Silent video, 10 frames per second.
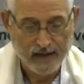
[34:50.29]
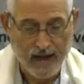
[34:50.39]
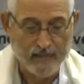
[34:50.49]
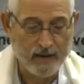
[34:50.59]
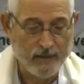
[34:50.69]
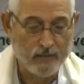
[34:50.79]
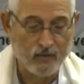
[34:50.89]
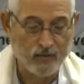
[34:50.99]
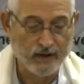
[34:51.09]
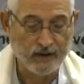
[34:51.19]
How many
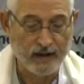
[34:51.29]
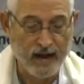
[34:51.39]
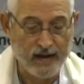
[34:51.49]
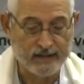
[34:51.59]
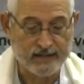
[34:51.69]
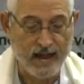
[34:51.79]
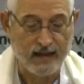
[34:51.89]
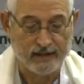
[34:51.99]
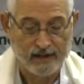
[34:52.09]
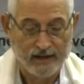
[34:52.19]
people realize
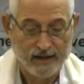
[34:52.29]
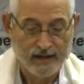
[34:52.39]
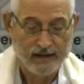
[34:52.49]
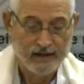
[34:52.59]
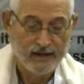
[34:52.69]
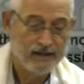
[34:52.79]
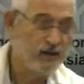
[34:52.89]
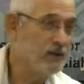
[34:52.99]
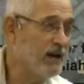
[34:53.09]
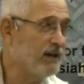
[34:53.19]
that
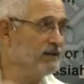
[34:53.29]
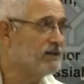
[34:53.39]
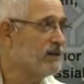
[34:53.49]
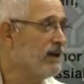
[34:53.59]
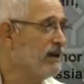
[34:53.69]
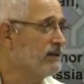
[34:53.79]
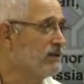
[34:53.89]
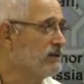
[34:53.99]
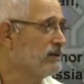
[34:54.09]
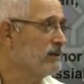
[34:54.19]
the United
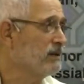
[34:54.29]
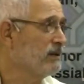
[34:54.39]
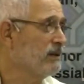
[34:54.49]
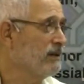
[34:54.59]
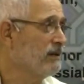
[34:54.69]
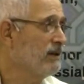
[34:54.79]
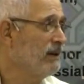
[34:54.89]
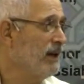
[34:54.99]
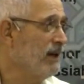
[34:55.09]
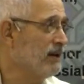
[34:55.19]
States,
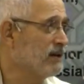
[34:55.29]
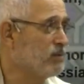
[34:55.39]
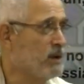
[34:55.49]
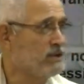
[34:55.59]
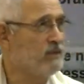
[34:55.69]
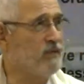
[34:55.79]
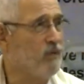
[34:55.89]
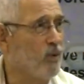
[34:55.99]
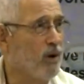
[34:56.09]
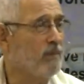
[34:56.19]
in its present
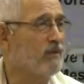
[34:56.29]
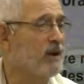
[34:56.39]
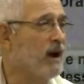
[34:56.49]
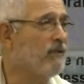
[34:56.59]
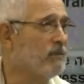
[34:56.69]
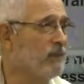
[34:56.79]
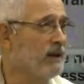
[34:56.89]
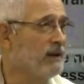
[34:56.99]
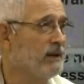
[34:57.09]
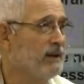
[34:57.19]
form of
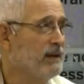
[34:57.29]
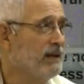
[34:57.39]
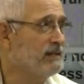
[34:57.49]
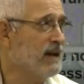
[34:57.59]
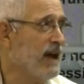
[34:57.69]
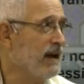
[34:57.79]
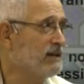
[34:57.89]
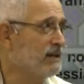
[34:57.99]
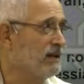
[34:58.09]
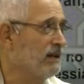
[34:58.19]
government, is
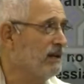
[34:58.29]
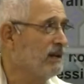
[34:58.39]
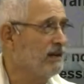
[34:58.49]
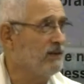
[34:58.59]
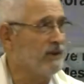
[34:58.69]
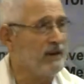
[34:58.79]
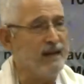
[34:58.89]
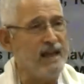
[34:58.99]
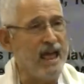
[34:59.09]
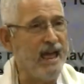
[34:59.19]
actually nearing
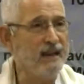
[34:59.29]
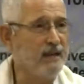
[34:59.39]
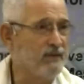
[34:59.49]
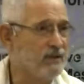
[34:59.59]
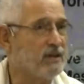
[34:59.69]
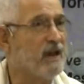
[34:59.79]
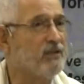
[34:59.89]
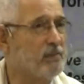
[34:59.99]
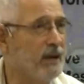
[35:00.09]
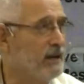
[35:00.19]
the end of its
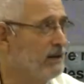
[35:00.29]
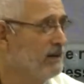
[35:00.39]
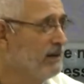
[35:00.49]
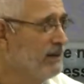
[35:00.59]
lifespan?